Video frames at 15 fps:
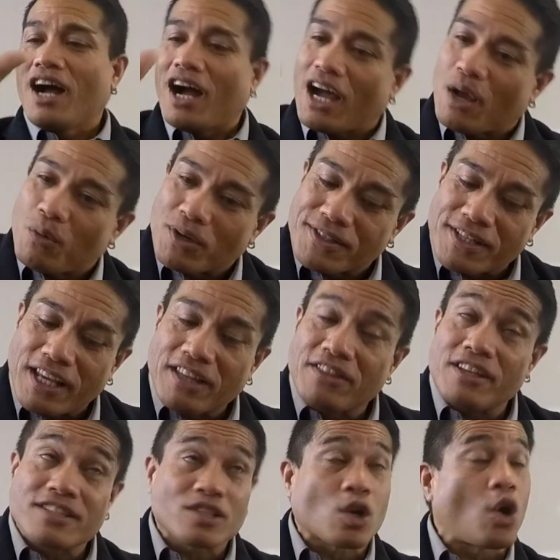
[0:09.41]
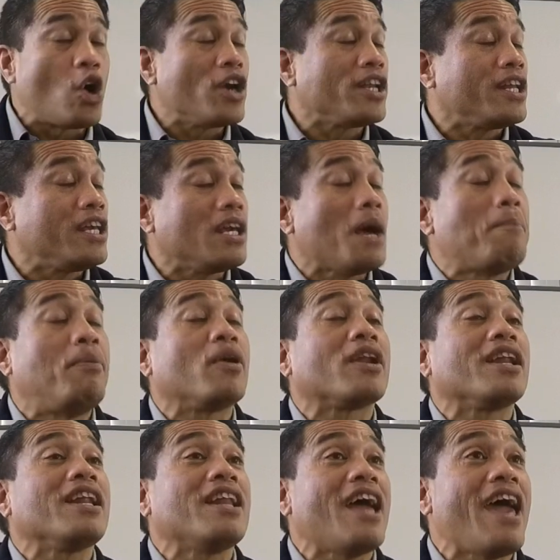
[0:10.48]
I will take this coin here, put it
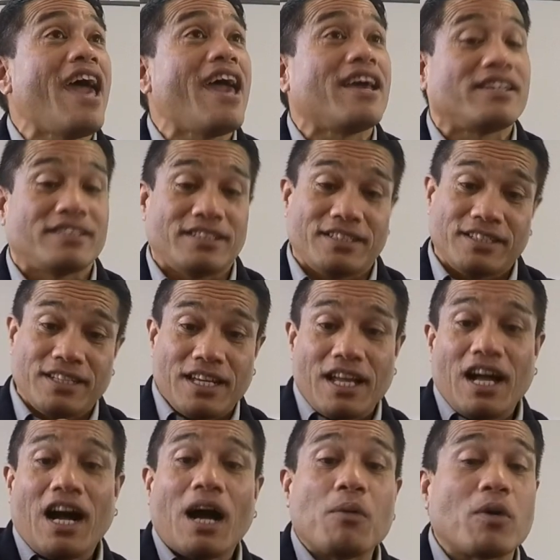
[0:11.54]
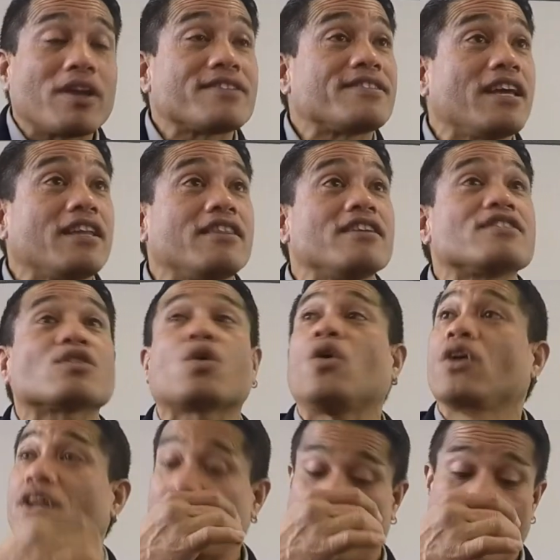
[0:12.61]
in a hand. I want to take this
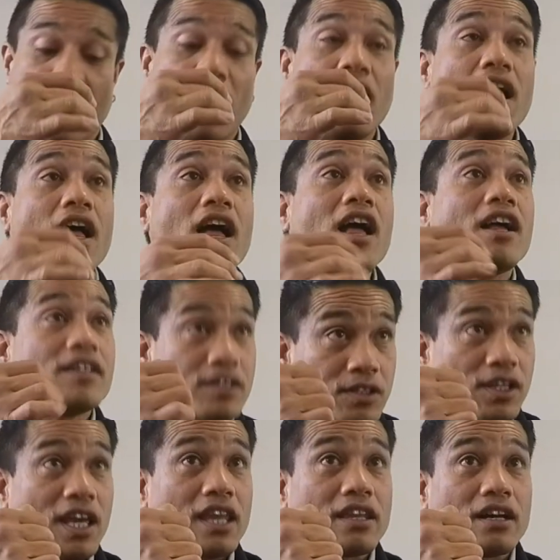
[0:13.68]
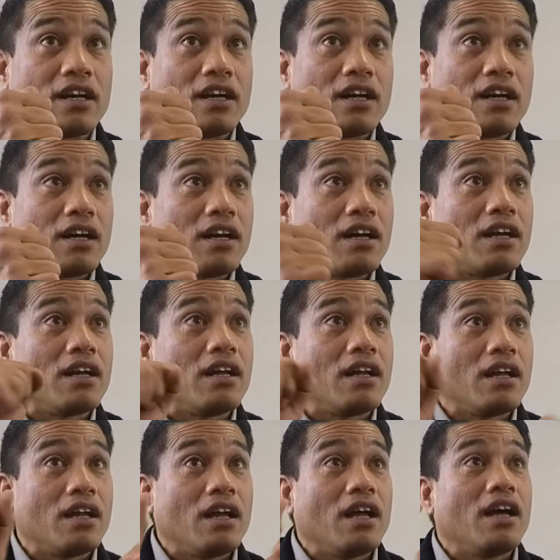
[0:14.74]
coin here, together.
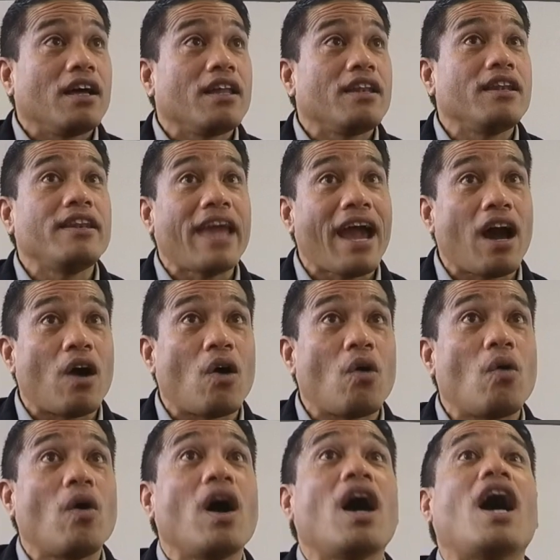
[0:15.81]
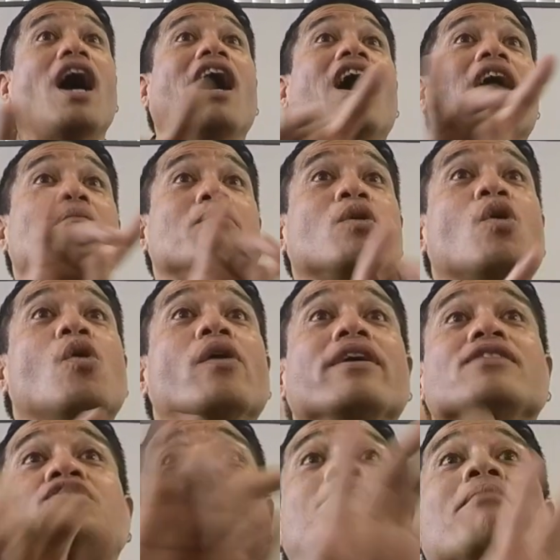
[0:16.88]
Now, I'm going
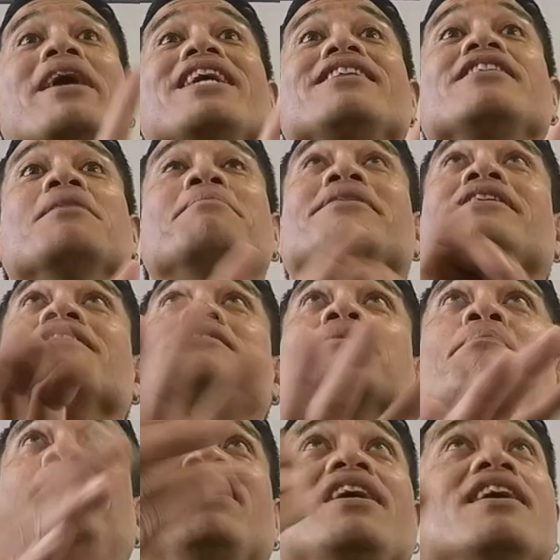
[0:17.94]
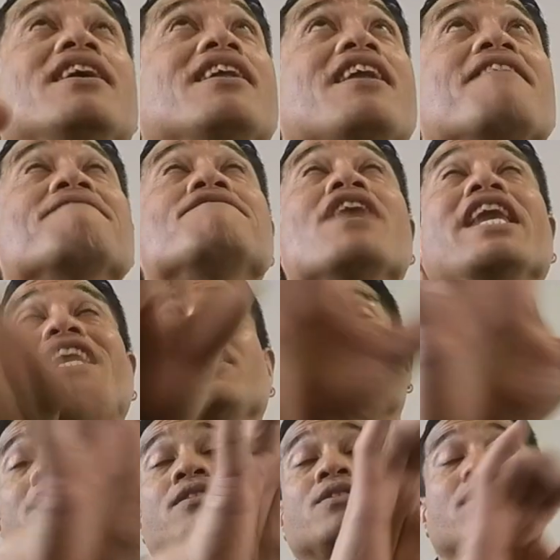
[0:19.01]
to make them disappear and vanish
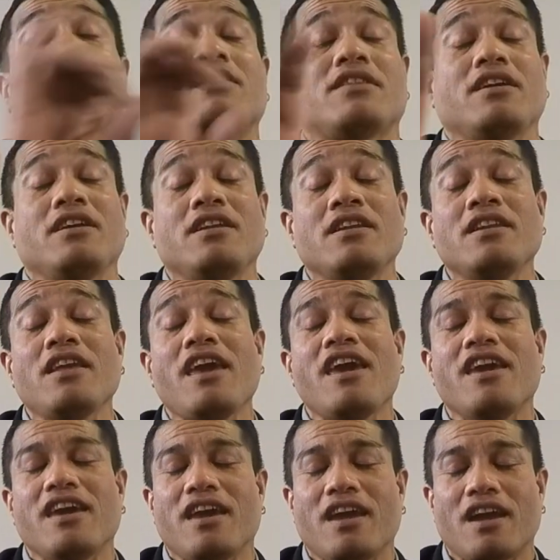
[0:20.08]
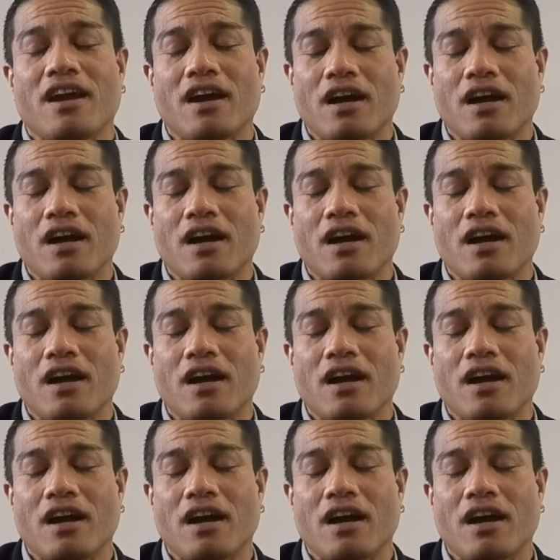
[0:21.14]
into thin air.